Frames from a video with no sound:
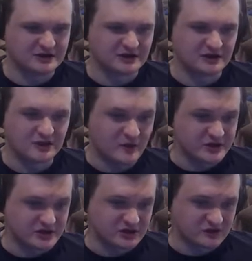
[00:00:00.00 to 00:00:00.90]
Another way
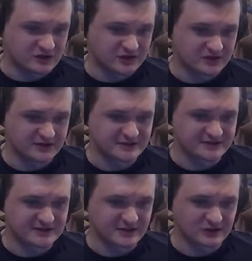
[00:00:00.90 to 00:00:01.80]
you can do it
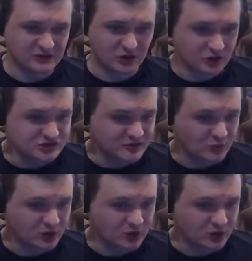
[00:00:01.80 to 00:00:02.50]
is long jump